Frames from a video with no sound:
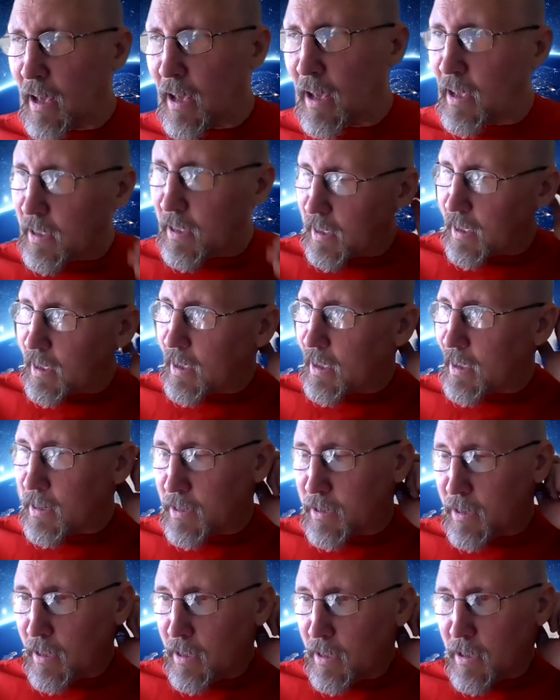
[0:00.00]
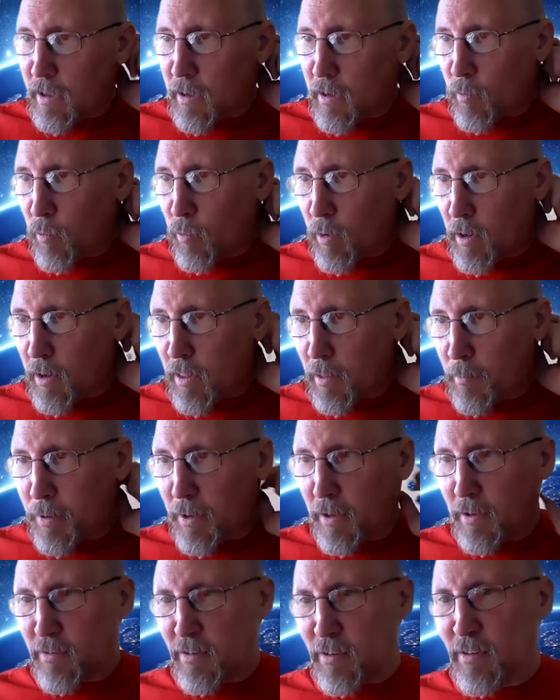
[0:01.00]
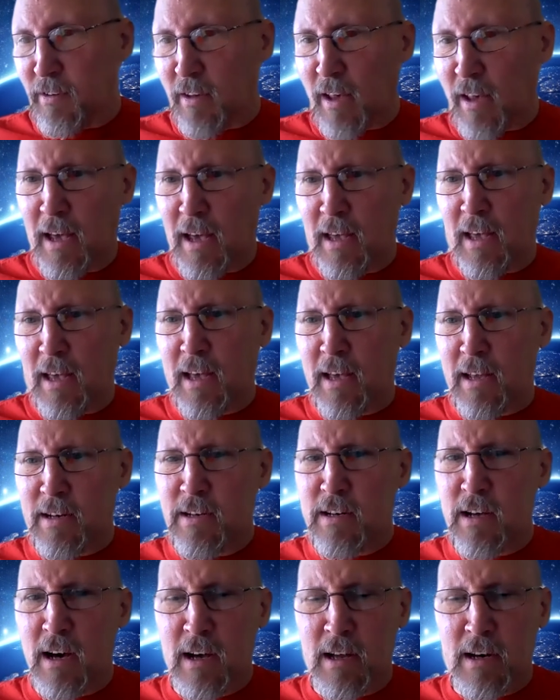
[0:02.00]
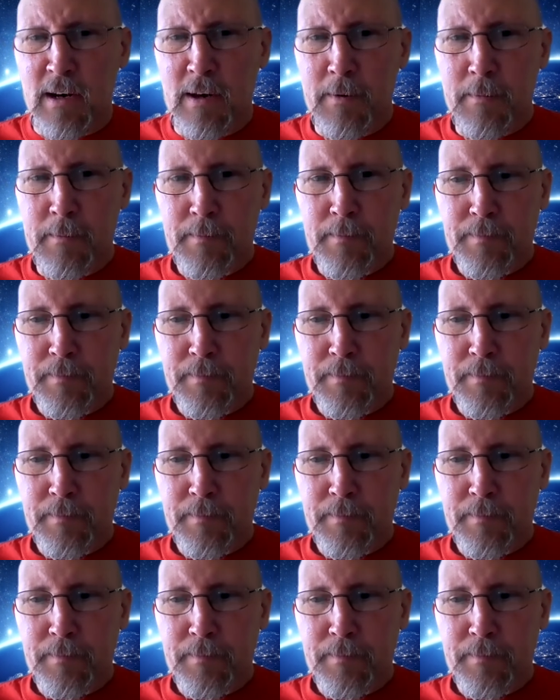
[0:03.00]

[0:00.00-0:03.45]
I had one of the pieces I had done,